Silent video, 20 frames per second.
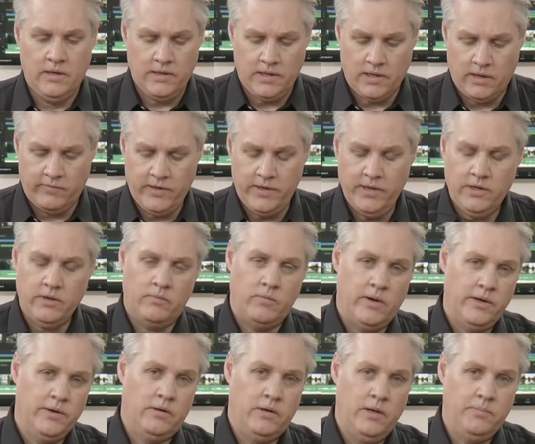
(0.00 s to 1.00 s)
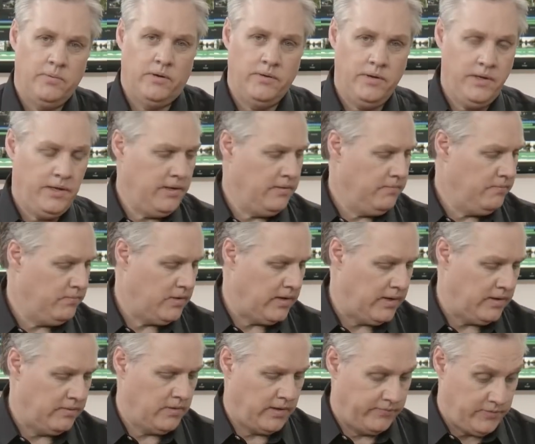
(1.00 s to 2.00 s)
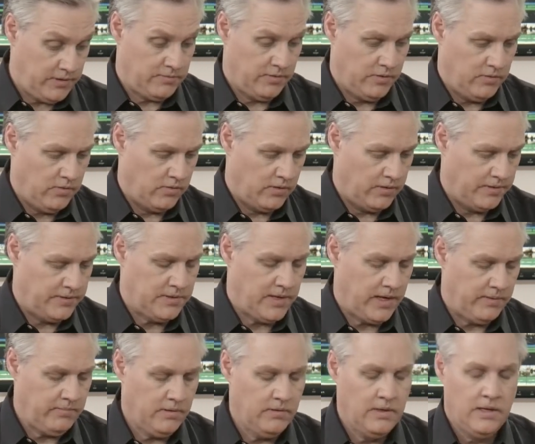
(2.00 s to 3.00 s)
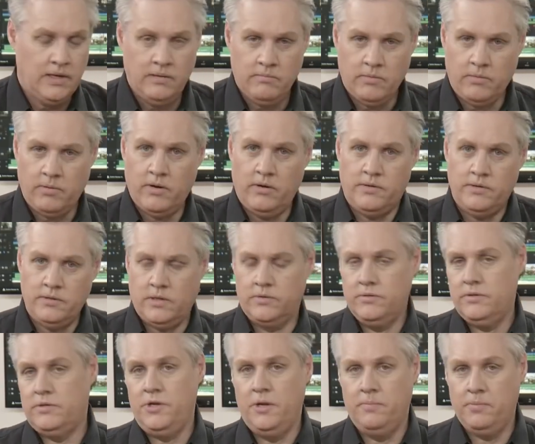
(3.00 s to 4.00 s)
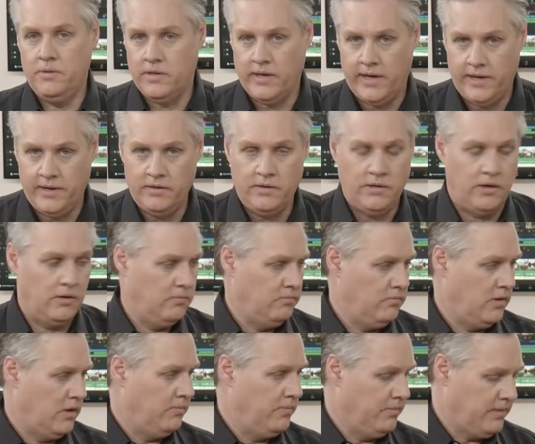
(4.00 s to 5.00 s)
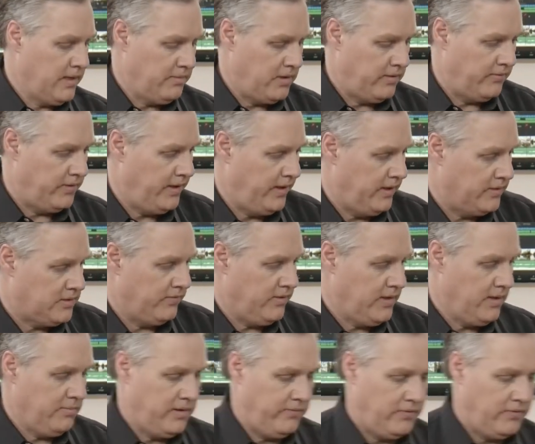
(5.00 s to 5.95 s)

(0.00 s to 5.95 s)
Now I've only got one clip on here, and I've just recorded on this camera, but what I'll do is I'll just duplicate it and I'll come over here. So if you come